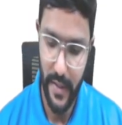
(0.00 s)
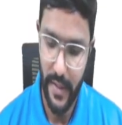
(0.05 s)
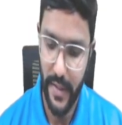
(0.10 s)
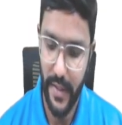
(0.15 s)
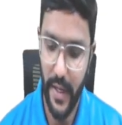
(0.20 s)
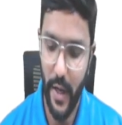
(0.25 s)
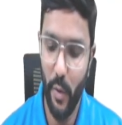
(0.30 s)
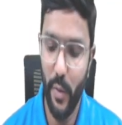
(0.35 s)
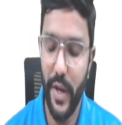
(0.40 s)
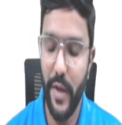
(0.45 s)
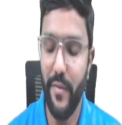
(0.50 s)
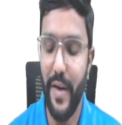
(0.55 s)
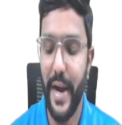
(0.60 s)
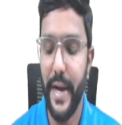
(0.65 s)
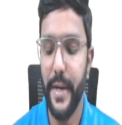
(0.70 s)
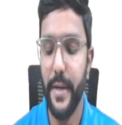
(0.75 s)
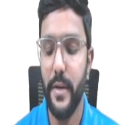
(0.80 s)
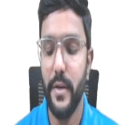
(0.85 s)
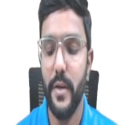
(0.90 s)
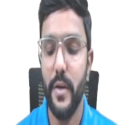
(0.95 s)
Now
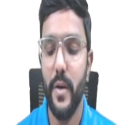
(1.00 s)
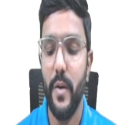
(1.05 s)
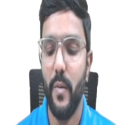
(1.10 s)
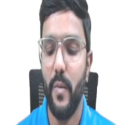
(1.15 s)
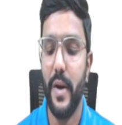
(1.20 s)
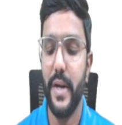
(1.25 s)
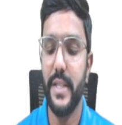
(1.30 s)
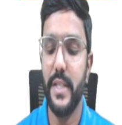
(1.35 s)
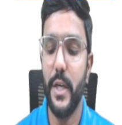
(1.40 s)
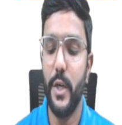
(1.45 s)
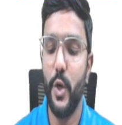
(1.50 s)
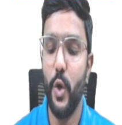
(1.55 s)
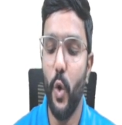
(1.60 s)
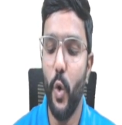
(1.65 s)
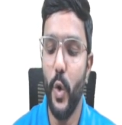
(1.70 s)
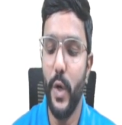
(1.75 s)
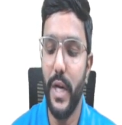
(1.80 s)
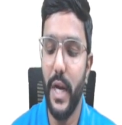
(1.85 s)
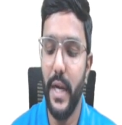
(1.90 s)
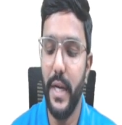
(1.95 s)
divide. What is the
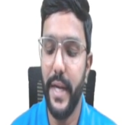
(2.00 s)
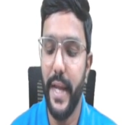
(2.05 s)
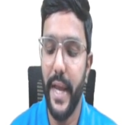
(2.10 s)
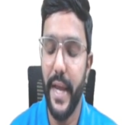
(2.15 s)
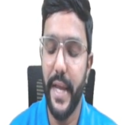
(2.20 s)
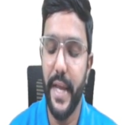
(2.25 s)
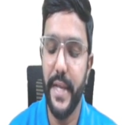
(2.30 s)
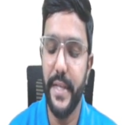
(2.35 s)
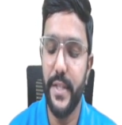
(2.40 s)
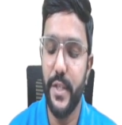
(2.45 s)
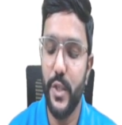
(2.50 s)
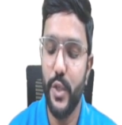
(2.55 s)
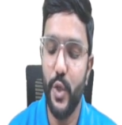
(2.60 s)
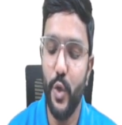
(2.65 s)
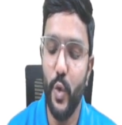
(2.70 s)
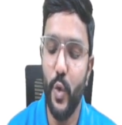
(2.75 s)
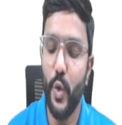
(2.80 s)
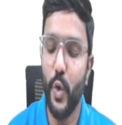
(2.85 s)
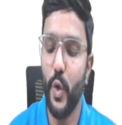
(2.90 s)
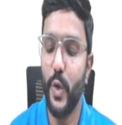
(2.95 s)
total takings?
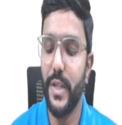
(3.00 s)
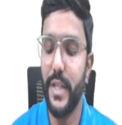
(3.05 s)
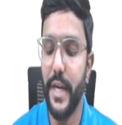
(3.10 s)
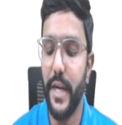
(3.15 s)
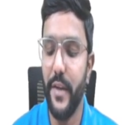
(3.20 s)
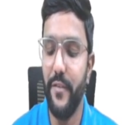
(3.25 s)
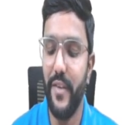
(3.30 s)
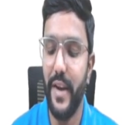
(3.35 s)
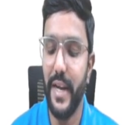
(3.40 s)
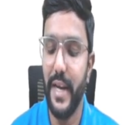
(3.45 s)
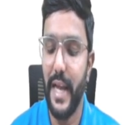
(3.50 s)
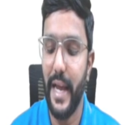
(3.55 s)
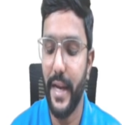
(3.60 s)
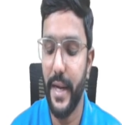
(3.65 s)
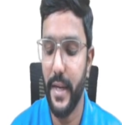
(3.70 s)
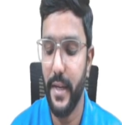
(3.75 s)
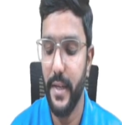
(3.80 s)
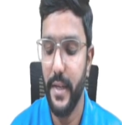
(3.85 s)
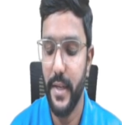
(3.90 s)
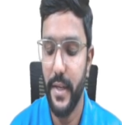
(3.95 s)
2 crore 35 lakh
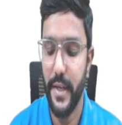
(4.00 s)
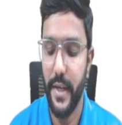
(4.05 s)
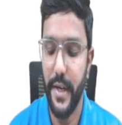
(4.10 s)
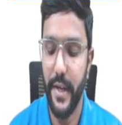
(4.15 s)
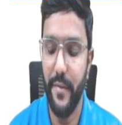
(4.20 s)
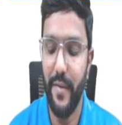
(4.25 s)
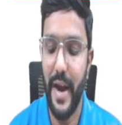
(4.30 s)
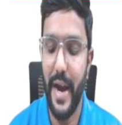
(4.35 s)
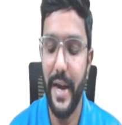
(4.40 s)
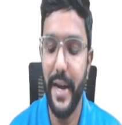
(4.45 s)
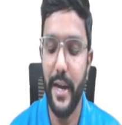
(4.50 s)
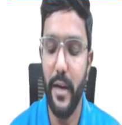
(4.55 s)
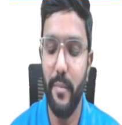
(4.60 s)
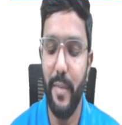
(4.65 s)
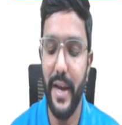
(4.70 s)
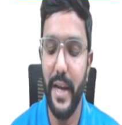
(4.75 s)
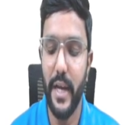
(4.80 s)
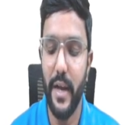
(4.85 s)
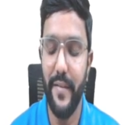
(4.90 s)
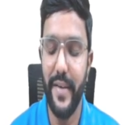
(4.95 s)
divided
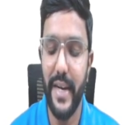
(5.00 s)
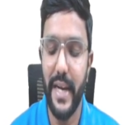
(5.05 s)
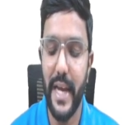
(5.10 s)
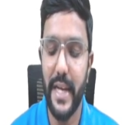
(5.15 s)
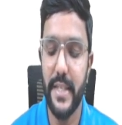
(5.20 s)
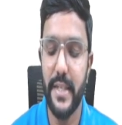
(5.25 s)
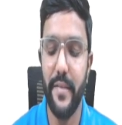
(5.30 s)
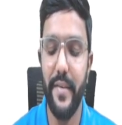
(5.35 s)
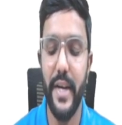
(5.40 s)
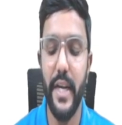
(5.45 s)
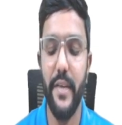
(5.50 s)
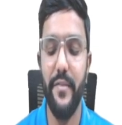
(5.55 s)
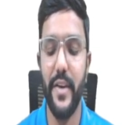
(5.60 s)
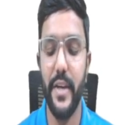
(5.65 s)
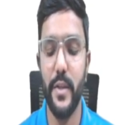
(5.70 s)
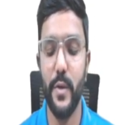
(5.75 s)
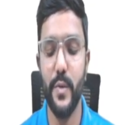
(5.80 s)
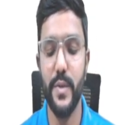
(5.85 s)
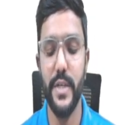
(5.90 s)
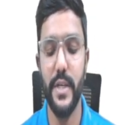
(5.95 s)
by
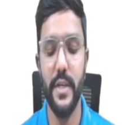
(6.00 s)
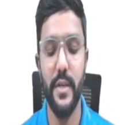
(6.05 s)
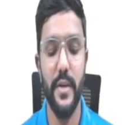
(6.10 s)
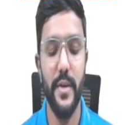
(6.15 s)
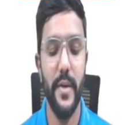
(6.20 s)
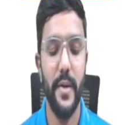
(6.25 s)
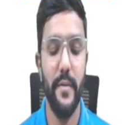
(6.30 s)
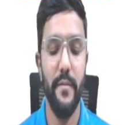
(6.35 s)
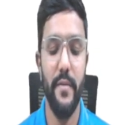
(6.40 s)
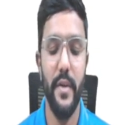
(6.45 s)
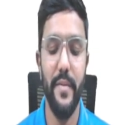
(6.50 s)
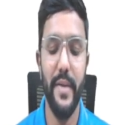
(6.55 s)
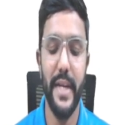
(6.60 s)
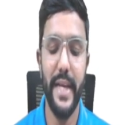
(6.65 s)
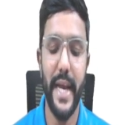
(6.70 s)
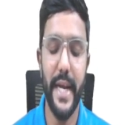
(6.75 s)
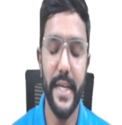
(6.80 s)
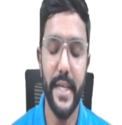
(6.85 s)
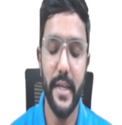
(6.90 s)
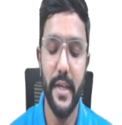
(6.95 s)
11,75,000. We will
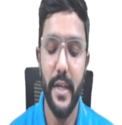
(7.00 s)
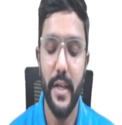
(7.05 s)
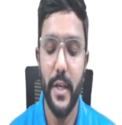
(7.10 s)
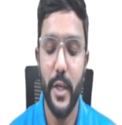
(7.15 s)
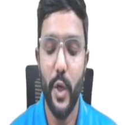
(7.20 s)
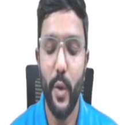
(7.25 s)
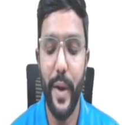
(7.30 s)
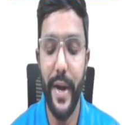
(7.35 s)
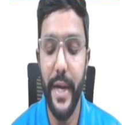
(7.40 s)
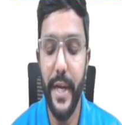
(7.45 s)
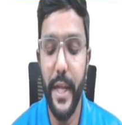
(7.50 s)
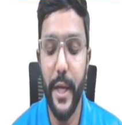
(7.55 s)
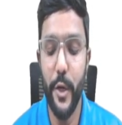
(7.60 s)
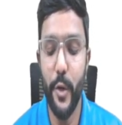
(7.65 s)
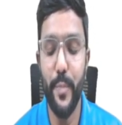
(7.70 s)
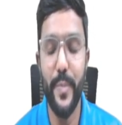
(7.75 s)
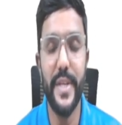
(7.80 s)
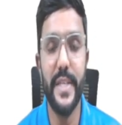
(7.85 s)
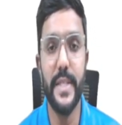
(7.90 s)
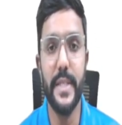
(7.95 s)
get 20
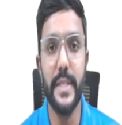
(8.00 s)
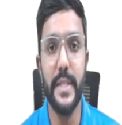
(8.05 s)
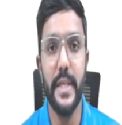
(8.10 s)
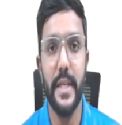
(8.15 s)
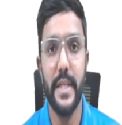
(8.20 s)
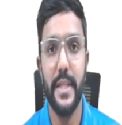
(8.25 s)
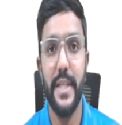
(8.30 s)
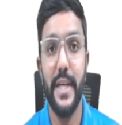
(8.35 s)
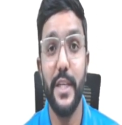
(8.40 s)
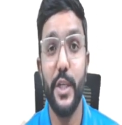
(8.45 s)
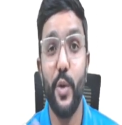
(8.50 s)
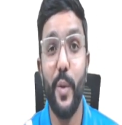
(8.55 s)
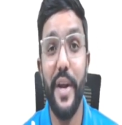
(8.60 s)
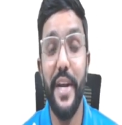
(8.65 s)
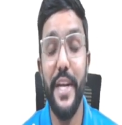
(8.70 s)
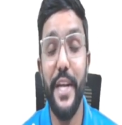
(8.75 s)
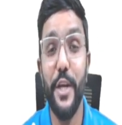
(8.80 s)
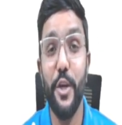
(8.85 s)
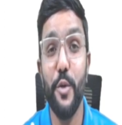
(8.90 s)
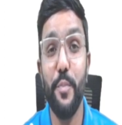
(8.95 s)
rupees. That
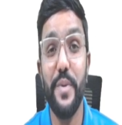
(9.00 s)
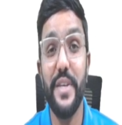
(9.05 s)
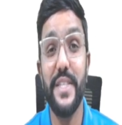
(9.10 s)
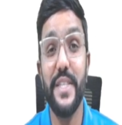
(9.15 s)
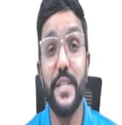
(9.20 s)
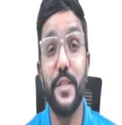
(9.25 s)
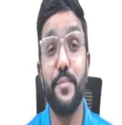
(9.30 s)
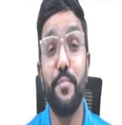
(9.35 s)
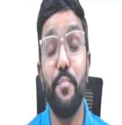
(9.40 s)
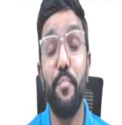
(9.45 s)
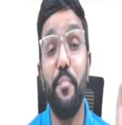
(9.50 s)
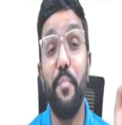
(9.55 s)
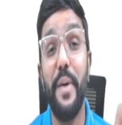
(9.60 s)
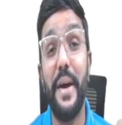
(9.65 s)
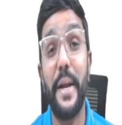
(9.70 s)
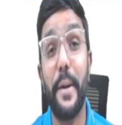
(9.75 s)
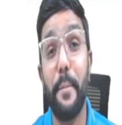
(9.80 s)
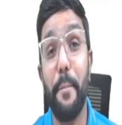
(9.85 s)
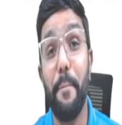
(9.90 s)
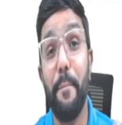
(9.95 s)
20 rupees is
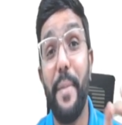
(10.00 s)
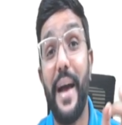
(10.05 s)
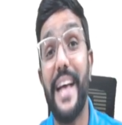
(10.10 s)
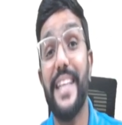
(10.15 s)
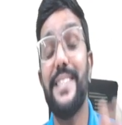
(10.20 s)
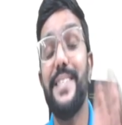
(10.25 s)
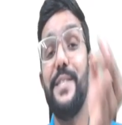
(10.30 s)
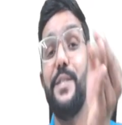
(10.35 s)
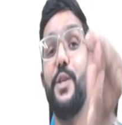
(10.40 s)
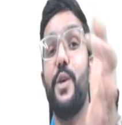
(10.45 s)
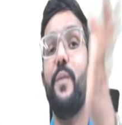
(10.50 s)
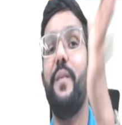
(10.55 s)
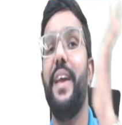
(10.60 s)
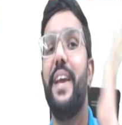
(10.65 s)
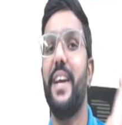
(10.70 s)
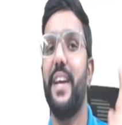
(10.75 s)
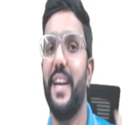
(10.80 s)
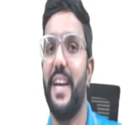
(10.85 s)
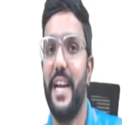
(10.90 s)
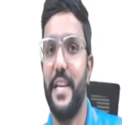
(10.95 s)
per passenger
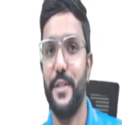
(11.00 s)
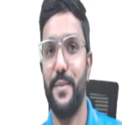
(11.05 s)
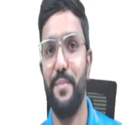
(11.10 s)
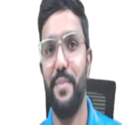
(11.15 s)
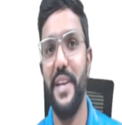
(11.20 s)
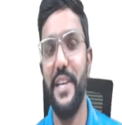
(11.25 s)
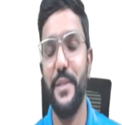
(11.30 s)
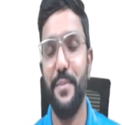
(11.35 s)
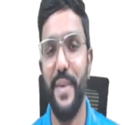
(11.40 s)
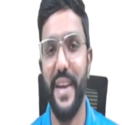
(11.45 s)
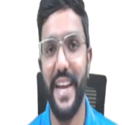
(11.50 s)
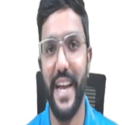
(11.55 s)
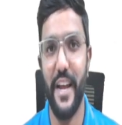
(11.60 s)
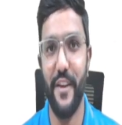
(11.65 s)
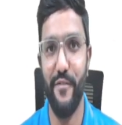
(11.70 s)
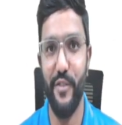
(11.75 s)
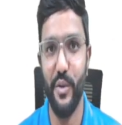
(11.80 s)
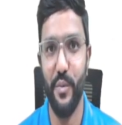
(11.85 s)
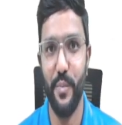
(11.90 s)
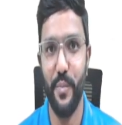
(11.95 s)
vehicle, guys. Please be
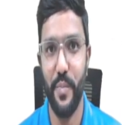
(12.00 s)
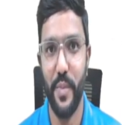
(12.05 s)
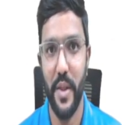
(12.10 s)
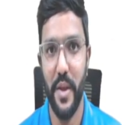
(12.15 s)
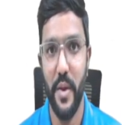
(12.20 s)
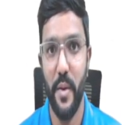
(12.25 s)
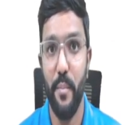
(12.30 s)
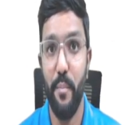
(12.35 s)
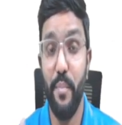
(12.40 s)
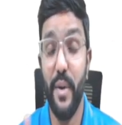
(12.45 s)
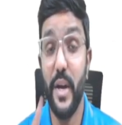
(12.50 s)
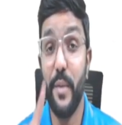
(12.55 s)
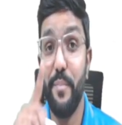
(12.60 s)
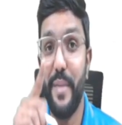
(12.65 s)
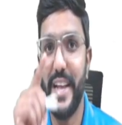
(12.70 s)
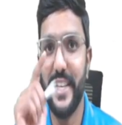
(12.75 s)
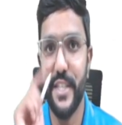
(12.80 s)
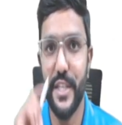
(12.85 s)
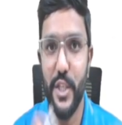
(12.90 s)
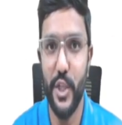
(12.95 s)
careful. Per
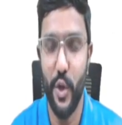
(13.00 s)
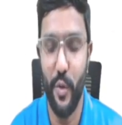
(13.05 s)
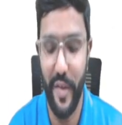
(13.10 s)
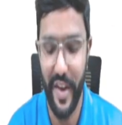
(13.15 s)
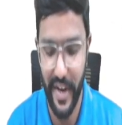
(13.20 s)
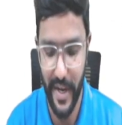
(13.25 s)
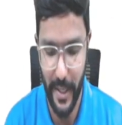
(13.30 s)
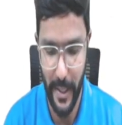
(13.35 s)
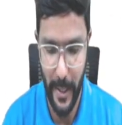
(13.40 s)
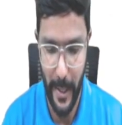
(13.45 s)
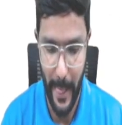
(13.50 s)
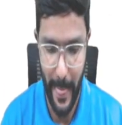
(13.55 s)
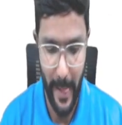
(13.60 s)
passenger vehicle.